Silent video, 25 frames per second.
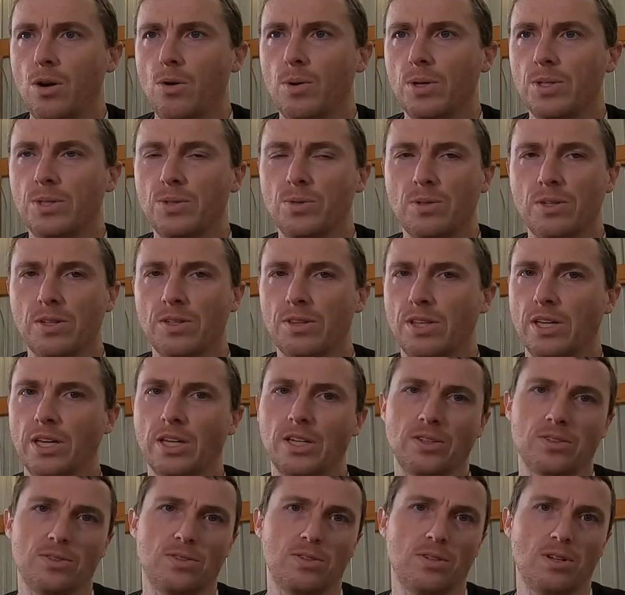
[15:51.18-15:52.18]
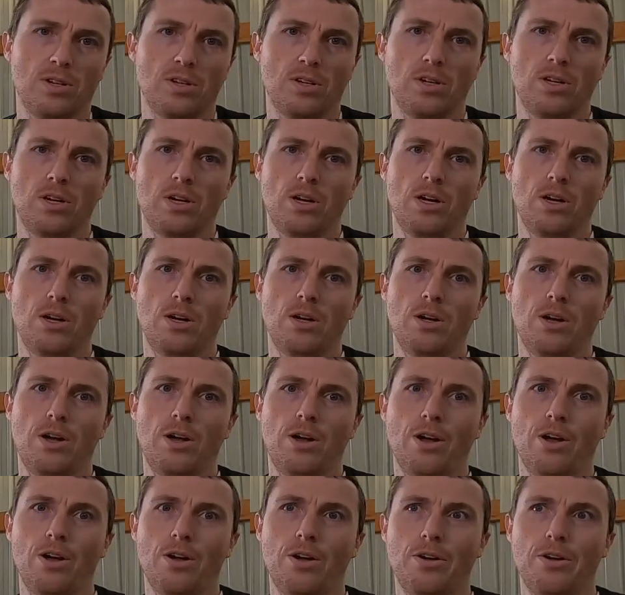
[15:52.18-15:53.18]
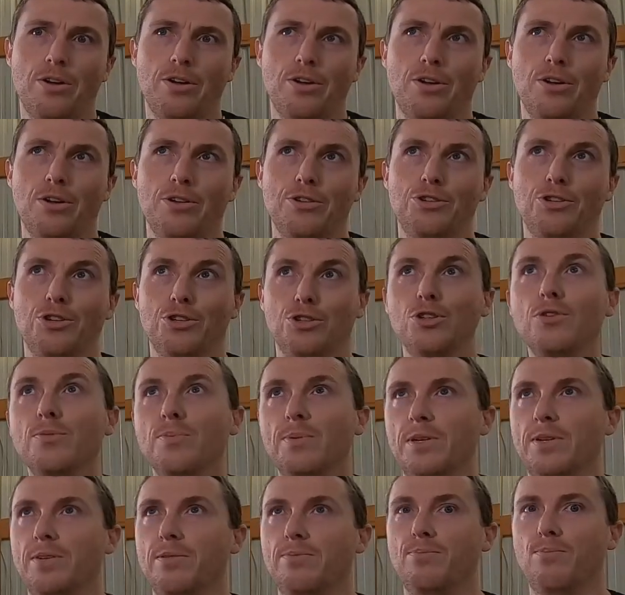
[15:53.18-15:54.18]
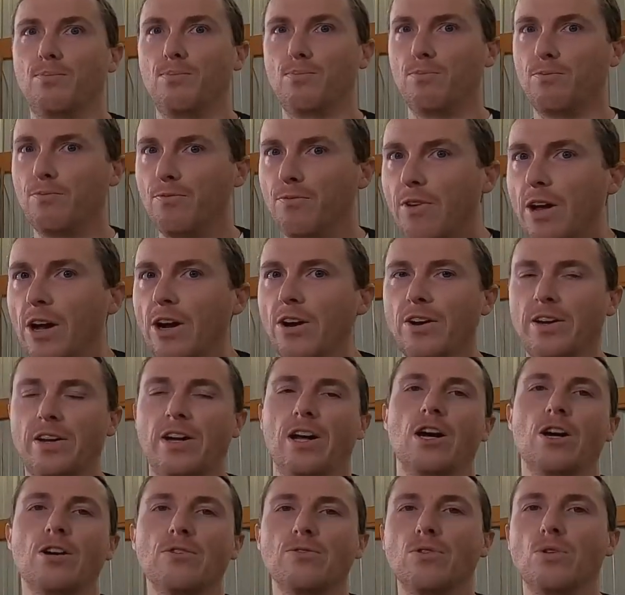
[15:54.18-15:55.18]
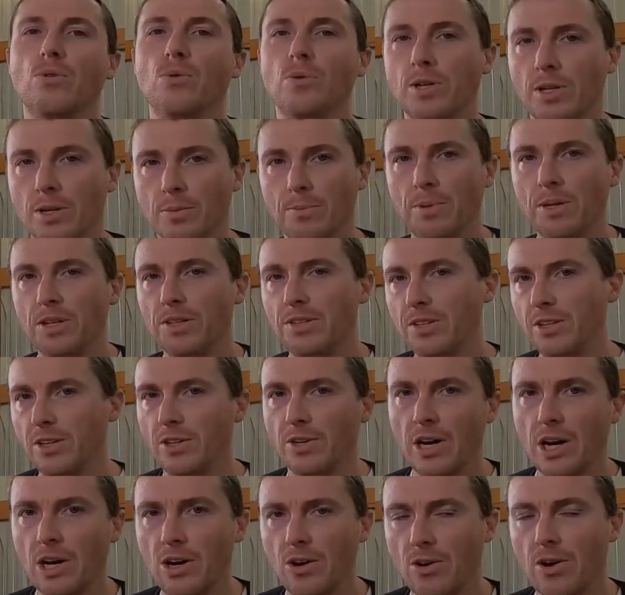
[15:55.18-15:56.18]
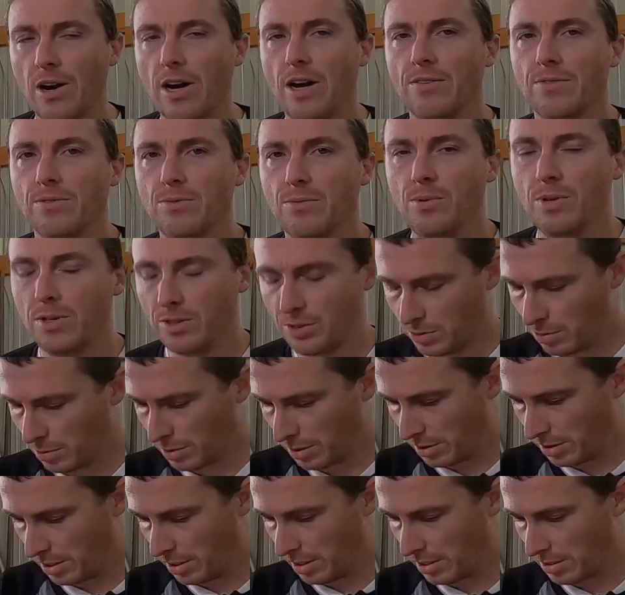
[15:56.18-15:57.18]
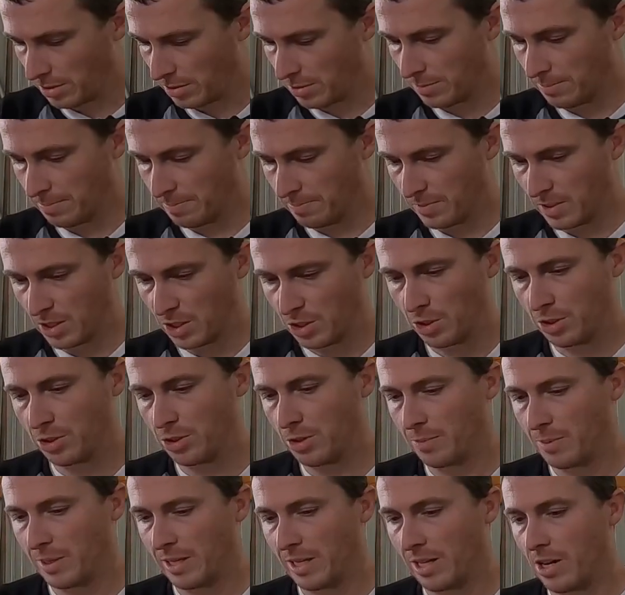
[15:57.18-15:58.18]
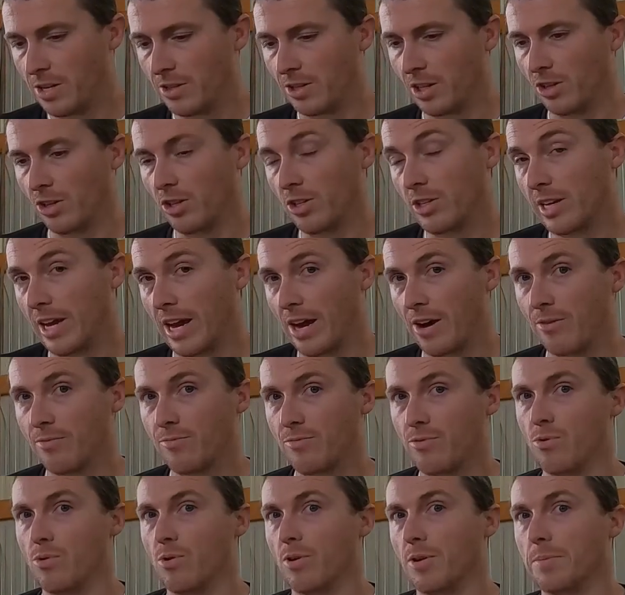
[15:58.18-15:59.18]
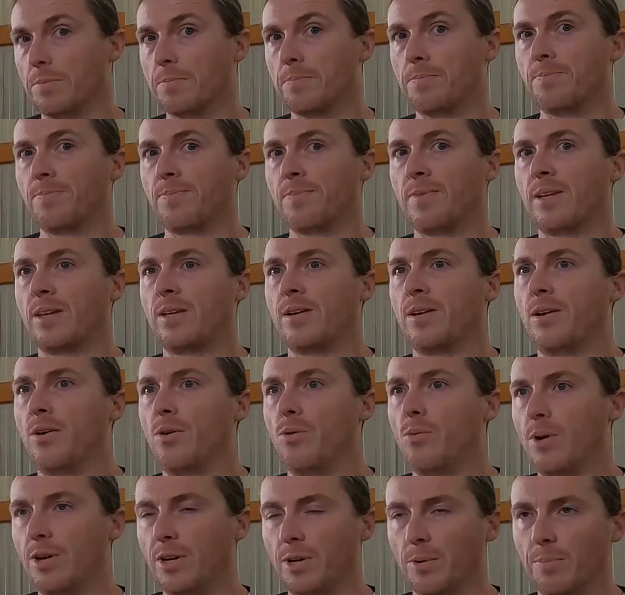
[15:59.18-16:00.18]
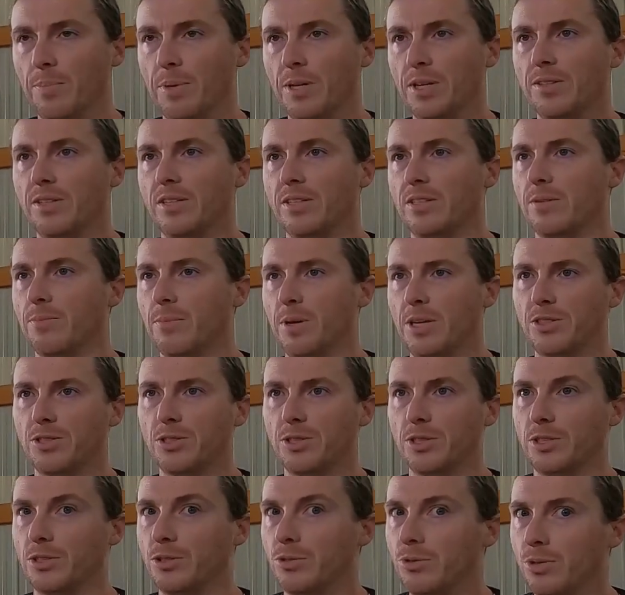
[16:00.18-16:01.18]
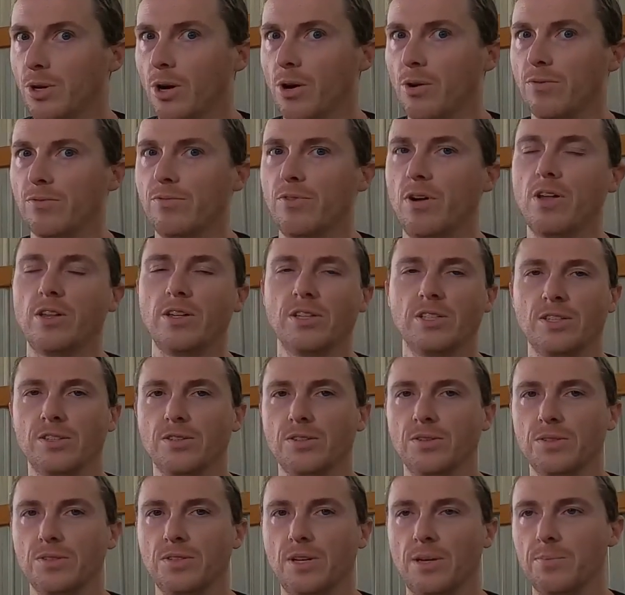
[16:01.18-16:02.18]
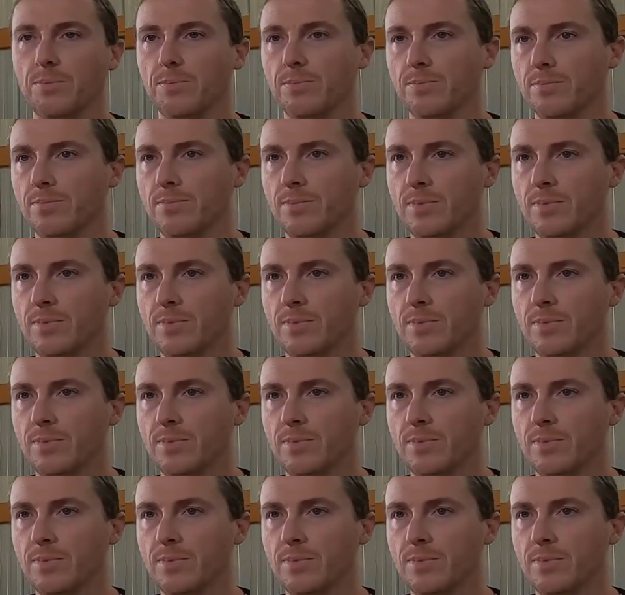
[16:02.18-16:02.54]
What sort of things should you be very careful when you're building your aircraft? What sort of things should you be on the lookout for when you're building to make sure you don't fall into those same